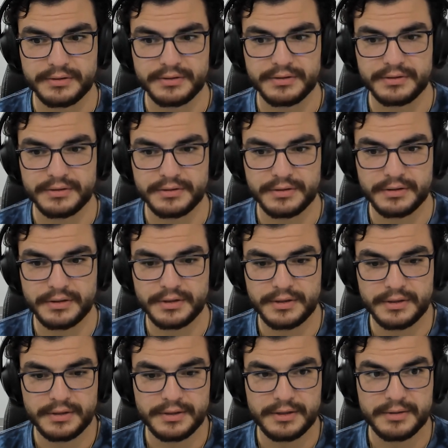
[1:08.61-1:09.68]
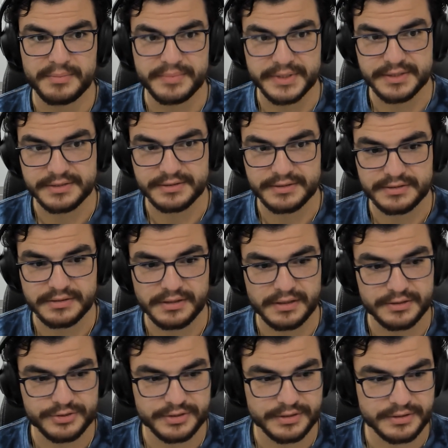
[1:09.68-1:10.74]
the business
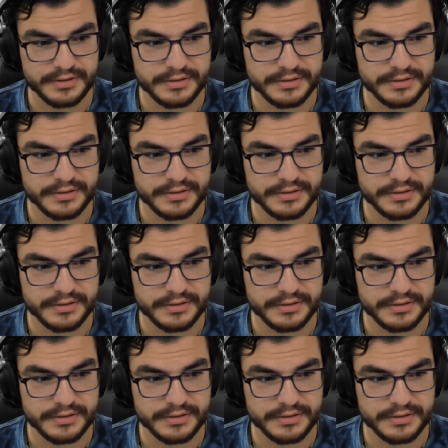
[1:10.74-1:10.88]
logic